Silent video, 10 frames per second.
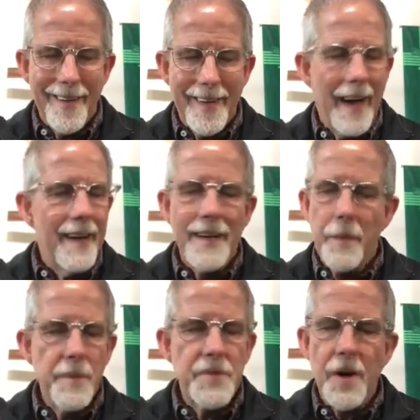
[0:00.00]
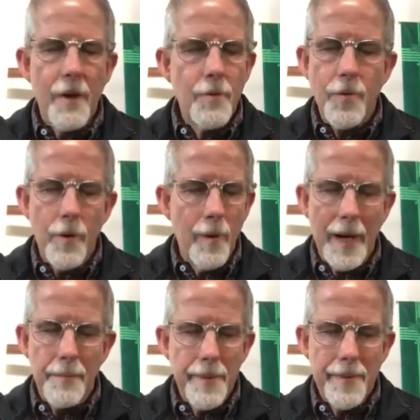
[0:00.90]
God, help us all grow
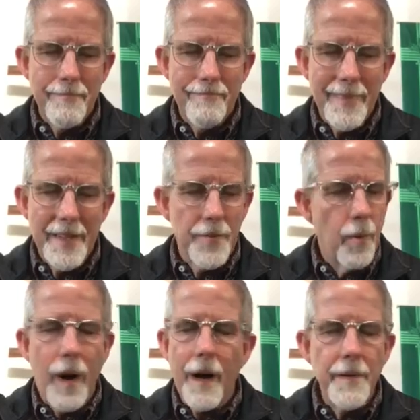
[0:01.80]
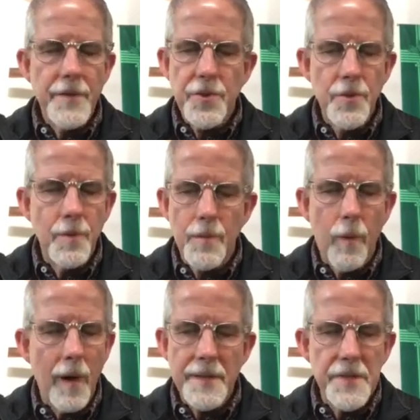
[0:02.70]
up and do all that you would
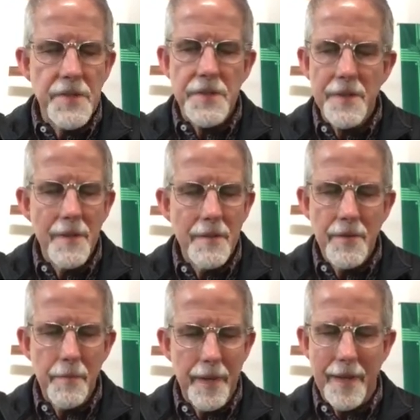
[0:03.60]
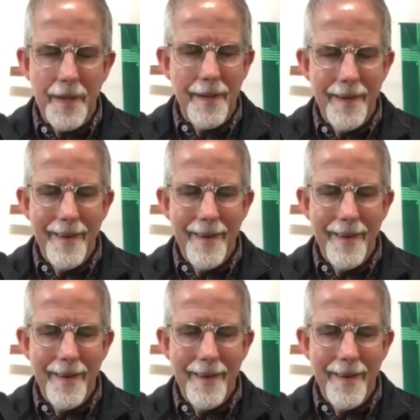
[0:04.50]
want us to be.